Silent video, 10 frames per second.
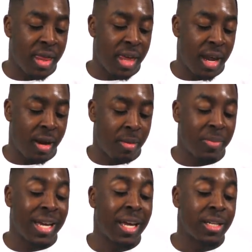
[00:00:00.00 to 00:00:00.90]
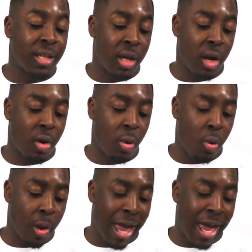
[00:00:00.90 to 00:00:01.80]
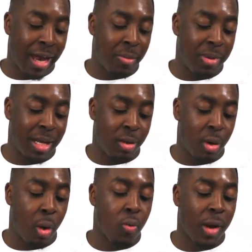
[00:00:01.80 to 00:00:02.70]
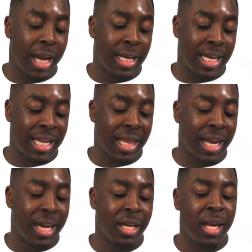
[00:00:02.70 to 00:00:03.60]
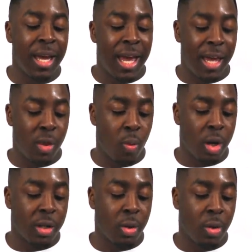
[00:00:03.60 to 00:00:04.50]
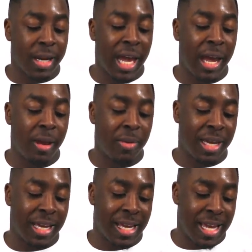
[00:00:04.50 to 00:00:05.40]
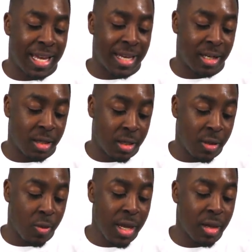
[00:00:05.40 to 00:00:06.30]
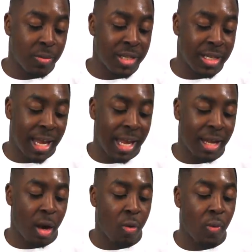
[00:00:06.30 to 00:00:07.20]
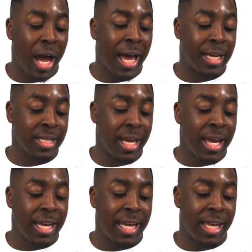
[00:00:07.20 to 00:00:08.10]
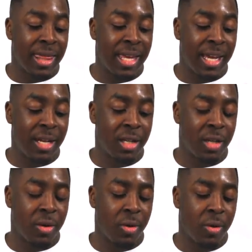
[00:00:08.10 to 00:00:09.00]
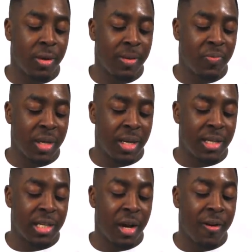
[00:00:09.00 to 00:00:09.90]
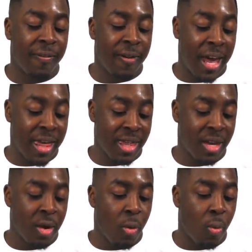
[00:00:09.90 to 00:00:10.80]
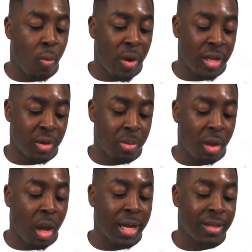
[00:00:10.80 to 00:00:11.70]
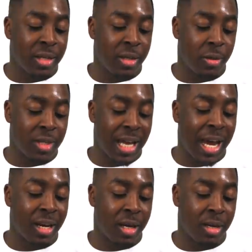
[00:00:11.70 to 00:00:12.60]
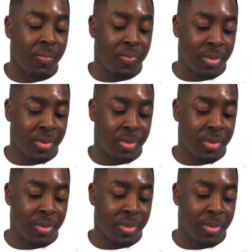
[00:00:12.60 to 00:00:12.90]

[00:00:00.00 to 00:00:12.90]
there, because there had been no rain in the land. And the word of the Lord came and to him, saying, Arise, get thee to Zarephath, which belongeth to Zidon,